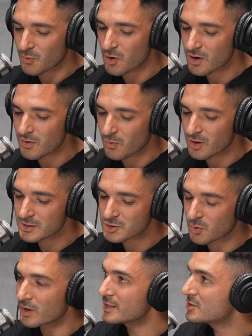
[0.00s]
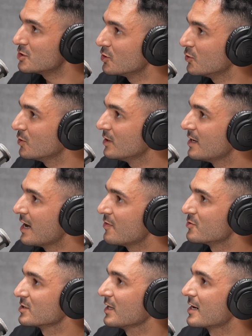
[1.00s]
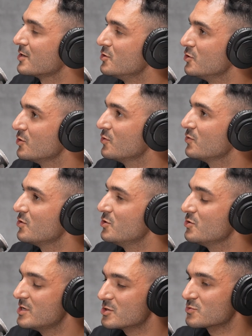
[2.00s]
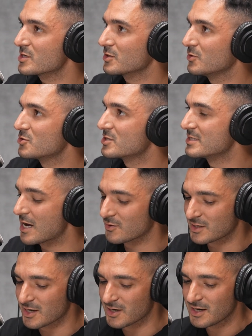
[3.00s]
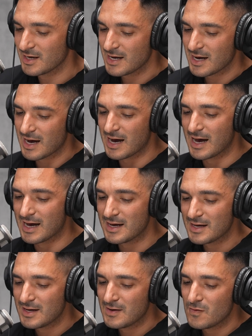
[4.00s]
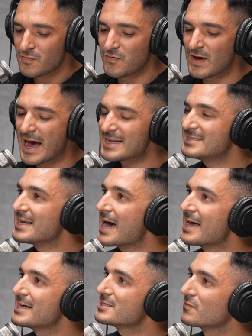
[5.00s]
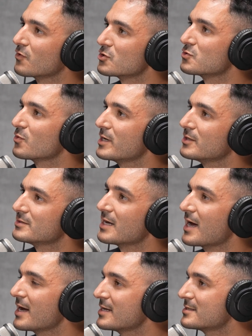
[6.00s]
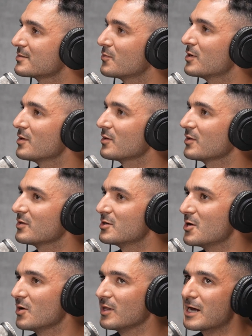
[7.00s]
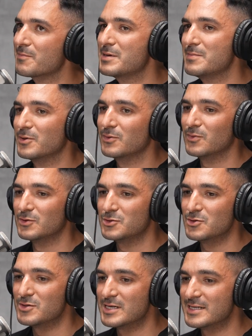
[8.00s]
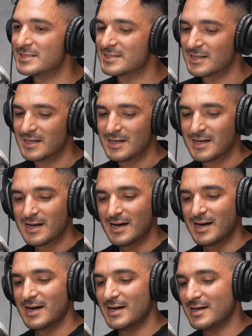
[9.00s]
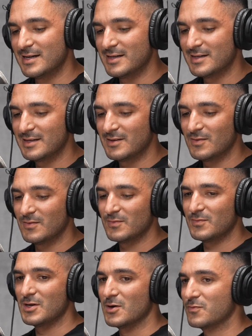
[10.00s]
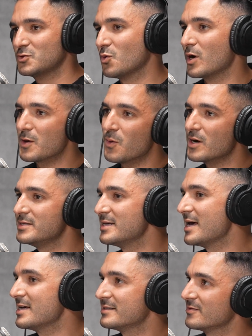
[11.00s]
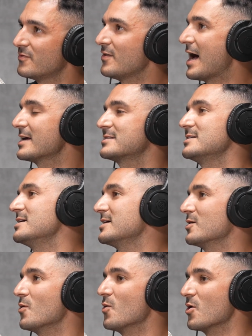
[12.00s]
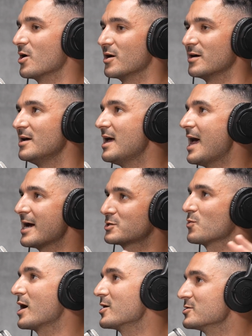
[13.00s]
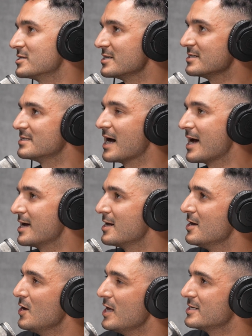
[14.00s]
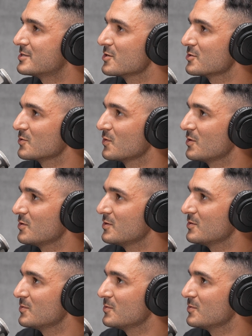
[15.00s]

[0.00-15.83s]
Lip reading: So we're in 22. There's a lot of New Year's resolutions out there. Fad diets versus real diets. A lot of people will do these 21 days of fasting or X, Y, or Z diet. Do